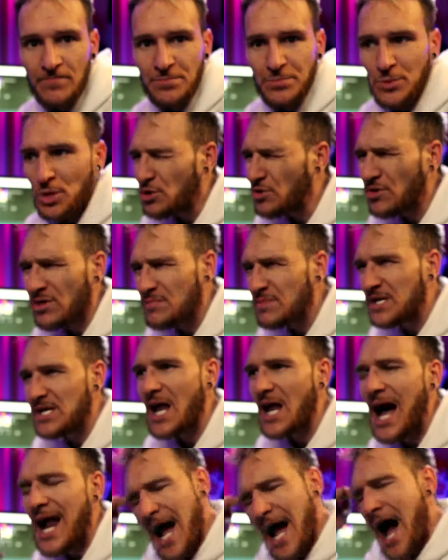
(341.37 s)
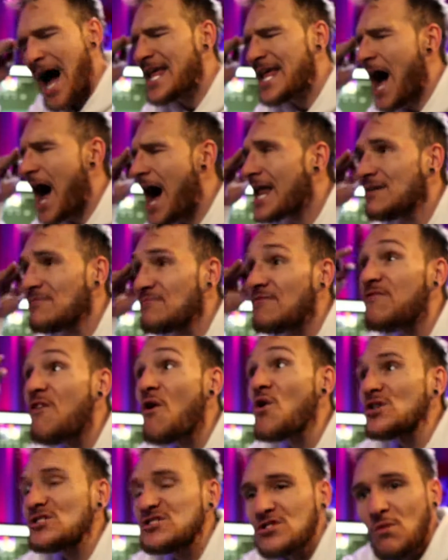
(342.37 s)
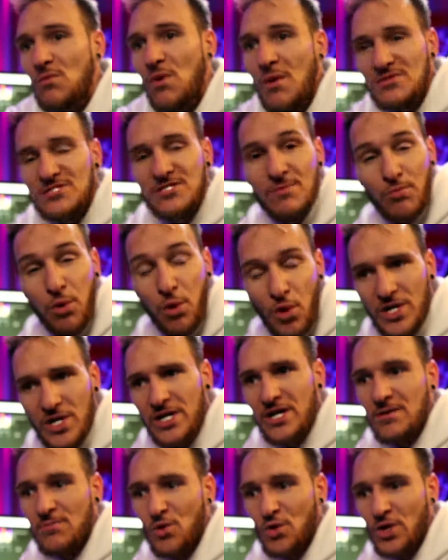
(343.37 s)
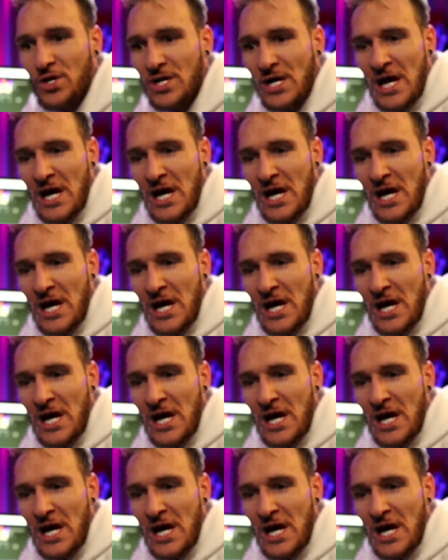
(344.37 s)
You know what I mean? I didn't focus on what was important anymore.